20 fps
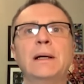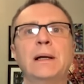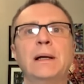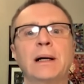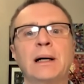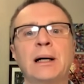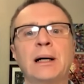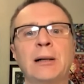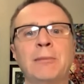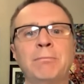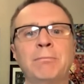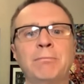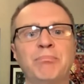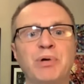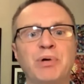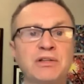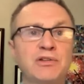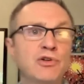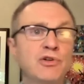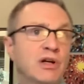
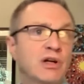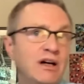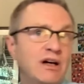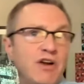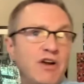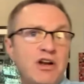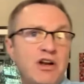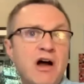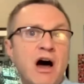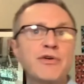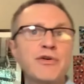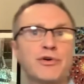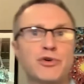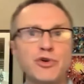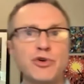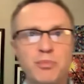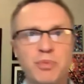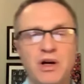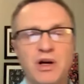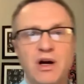But you're going to have another
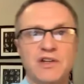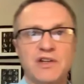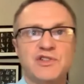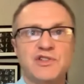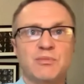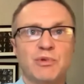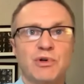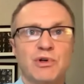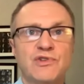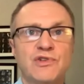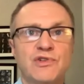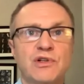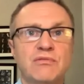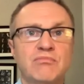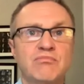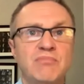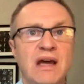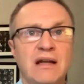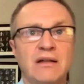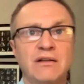group of customers,
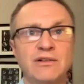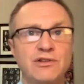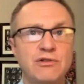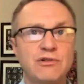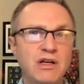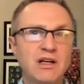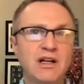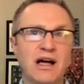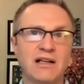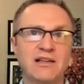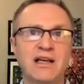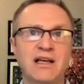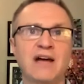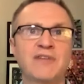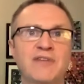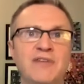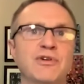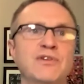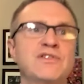and Madeline, you hit on that, for